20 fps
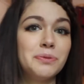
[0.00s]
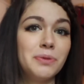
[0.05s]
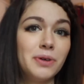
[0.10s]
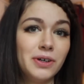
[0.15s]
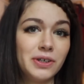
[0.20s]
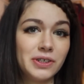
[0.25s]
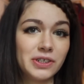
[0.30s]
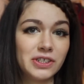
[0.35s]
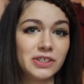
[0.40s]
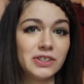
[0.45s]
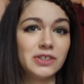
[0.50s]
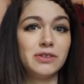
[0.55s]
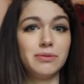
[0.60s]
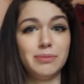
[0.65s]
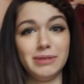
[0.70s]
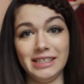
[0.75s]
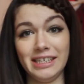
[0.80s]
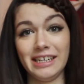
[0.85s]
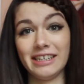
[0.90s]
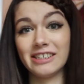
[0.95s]
want to
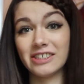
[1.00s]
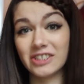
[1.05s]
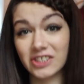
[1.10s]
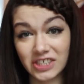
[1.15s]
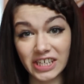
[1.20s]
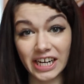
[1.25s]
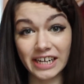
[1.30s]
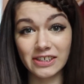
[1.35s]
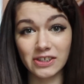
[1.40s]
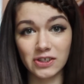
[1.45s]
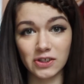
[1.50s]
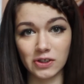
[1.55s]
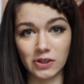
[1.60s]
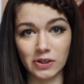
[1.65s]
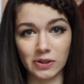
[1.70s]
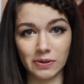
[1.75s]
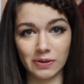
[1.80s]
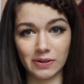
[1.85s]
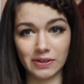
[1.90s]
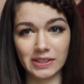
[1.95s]
be an exchange
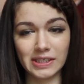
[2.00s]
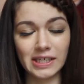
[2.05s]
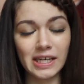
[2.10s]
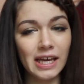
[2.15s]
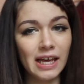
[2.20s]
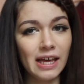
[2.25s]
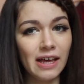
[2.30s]
student.